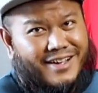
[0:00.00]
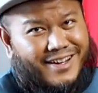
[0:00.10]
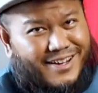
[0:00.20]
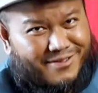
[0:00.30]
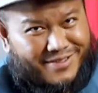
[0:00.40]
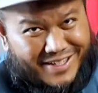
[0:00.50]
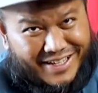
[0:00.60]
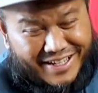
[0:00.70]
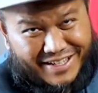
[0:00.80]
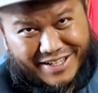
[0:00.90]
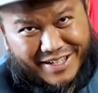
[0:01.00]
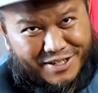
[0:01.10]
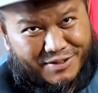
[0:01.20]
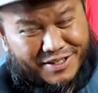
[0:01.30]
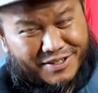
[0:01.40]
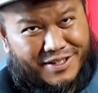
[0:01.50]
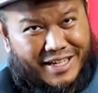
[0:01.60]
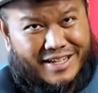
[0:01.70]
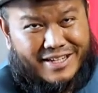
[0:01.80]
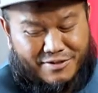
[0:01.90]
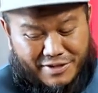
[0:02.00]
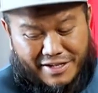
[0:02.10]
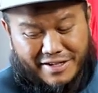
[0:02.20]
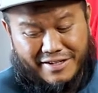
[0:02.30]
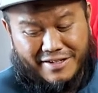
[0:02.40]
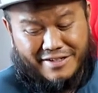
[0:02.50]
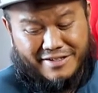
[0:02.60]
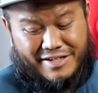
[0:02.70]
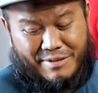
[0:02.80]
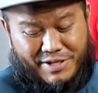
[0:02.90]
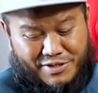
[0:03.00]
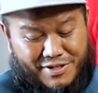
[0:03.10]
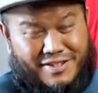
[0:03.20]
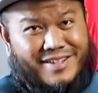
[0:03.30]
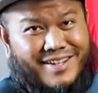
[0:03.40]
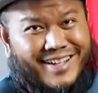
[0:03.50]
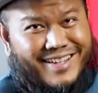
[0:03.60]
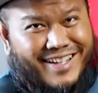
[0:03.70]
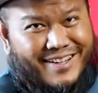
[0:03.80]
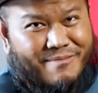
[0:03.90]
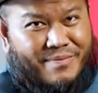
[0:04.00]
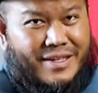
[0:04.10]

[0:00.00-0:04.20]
I love it, and I don't want to get it damaged or anything like that.